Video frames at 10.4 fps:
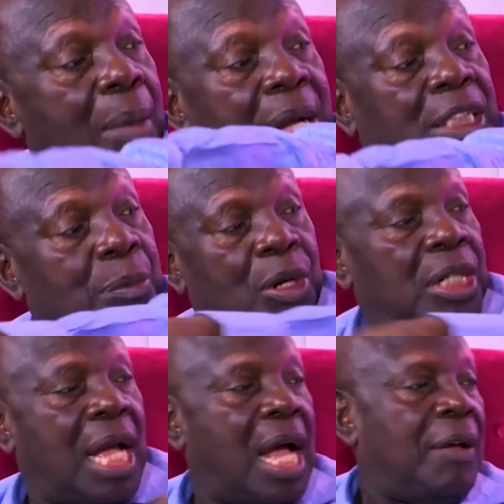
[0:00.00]
much
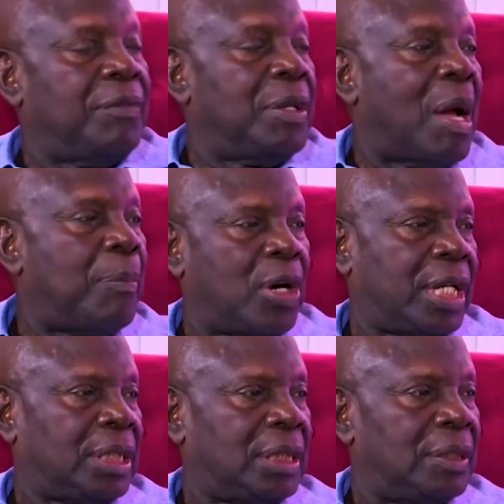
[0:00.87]
money I have in my
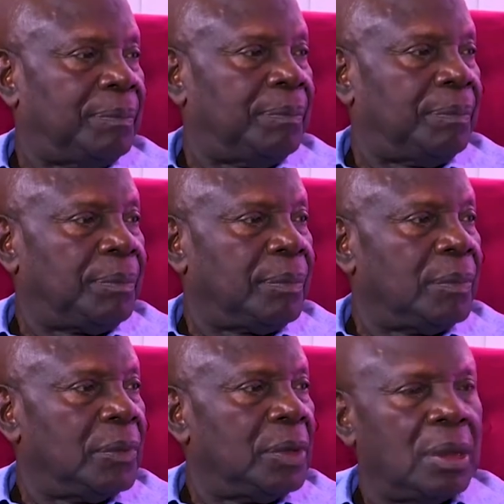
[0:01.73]
pocket.
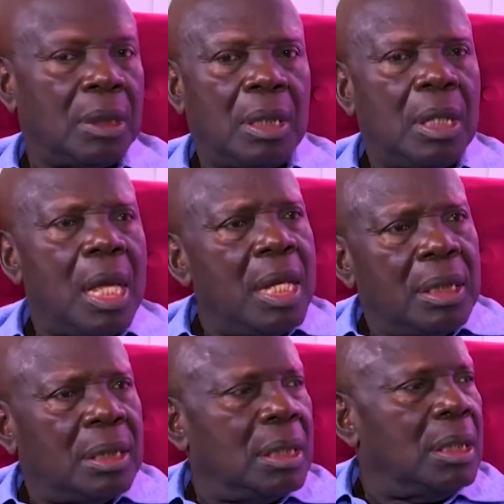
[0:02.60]

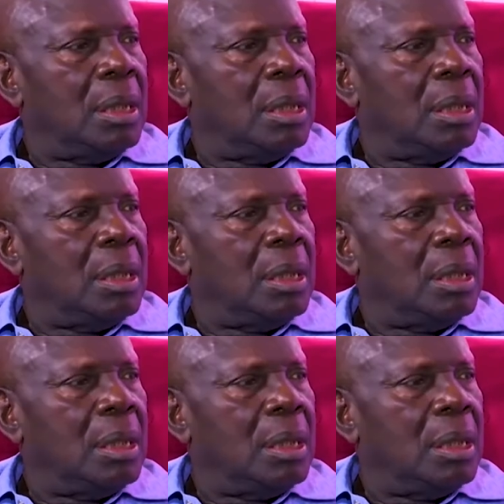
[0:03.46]
And